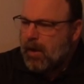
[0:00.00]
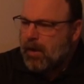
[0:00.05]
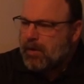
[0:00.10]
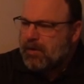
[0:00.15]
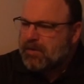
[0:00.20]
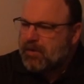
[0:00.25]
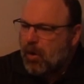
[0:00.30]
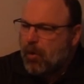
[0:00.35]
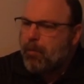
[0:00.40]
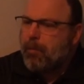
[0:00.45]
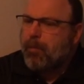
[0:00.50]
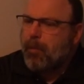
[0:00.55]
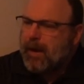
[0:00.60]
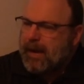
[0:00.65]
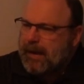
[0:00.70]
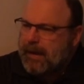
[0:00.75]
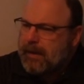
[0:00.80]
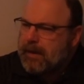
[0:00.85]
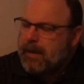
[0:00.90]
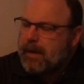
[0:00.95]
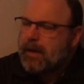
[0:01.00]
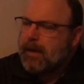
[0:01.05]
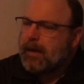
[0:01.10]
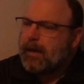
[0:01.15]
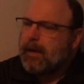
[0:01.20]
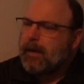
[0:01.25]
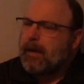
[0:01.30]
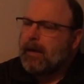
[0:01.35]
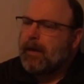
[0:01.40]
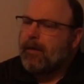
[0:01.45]
So Britain,
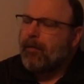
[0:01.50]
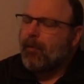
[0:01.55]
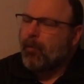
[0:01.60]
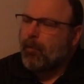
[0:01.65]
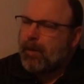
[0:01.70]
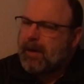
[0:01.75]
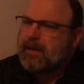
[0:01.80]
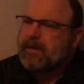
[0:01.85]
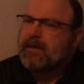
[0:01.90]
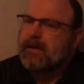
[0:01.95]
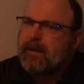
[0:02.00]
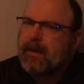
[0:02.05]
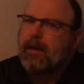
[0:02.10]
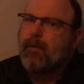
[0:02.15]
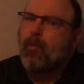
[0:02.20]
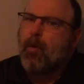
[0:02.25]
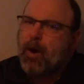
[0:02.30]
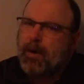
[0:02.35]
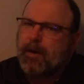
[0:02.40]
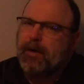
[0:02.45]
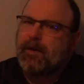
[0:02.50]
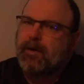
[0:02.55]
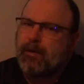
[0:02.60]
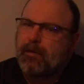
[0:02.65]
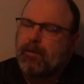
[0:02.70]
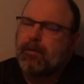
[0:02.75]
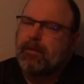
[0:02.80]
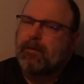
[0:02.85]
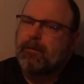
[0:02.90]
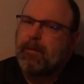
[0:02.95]
the reason they wanted
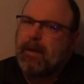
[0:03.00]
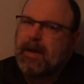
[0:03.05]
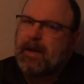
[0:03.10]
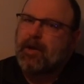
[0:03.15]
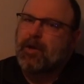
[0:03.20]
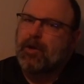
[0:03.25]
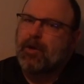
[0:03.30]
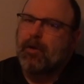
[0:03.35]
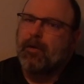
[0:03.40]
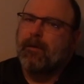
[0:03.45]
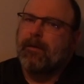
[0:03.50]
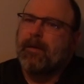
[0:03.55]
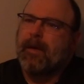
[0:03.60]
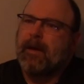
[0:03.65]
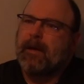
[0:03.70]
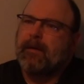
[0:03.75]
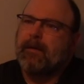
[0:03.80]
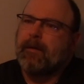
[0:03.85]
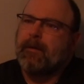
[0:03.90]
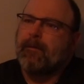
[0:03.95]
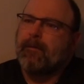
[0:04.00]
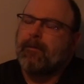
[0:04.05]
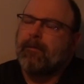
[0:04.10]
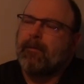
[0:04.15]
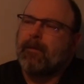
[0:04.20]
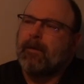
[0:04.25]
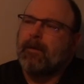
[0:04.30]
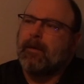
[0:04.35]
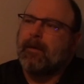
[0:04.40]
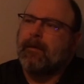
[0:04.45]
to make sure that
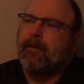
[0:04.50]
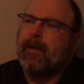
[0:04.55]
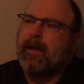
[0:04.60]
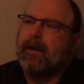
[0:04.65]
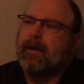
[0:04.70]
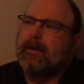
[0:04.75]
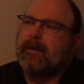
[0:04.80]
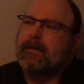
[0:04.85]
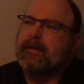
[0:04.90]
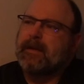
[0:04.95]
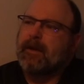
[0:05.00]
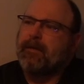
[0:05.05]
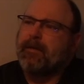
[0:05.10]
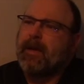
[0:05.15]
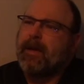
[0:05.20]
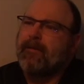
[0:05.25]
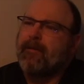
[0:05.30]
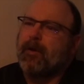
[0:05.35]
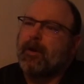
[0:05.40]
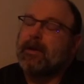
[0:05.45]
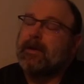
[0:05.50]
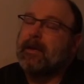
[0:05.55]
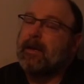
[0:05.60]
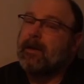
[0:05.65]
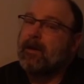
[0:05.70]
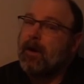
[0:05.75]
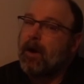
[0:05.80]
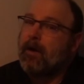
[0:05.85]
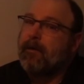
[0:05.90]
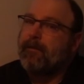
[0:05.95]
that South Africa
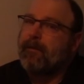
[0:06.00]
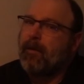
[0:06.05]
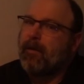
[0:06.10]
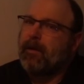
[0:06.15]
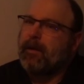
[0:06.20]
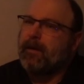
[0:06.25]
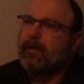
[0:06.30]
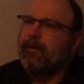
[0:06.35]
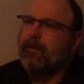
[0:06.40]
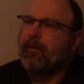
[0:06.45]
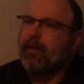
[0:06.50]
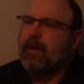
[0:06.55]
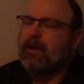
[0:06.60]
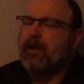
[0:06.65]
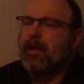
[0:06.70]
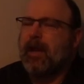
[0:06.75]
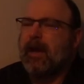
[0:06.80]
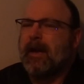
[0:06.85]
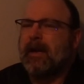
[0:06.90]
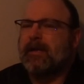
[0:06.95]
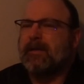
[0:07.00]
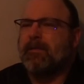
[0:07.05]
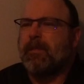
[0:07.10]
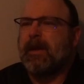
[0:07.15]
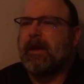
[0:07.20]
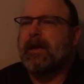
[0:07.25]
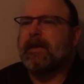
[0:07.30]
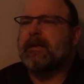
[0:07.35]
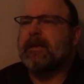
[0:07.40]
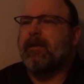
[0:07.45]
did not fall into French hands
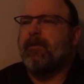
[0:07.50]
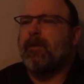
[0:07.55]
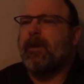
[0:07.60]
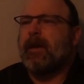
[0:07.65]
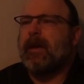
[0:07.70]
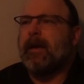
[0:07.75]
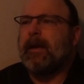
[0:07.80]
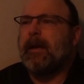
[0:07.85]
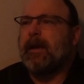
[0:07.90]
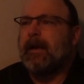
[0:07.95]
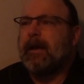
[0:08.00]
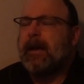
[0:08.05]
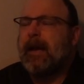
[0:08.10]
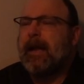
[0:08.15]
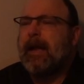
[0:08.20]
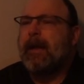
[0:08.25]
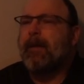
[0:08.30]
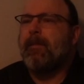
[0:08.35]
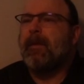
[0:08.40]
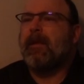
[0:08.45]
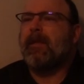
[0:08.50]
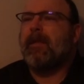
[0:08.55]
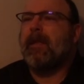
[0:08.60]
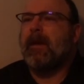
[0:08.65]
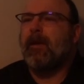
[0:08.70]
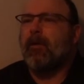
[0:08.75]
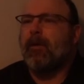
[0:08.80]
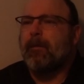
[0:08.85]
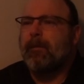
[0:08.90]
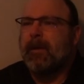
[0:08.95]
because it would inhibit
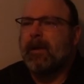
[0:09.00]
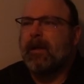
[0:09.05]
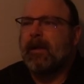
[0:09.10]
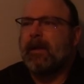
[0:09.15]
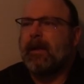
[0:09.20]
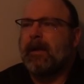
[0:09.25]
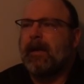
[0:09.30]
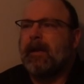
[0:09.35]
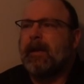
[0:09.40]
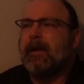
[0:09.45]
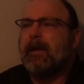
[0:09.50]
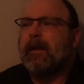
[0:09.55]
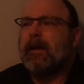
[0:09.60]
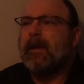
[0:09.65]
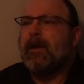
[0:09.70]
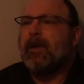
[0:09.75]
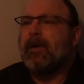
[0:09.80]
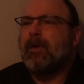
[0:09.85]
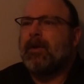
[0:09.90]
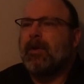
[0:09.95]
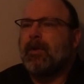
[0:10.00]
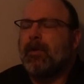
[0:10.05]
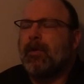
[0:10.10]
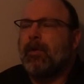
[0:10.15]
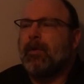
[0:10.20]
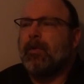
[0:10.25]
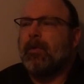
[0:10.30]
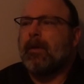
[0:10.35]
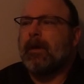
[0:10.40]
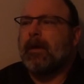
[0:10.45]
their ability
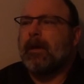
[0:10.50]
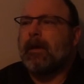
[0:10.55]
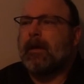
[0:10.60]
to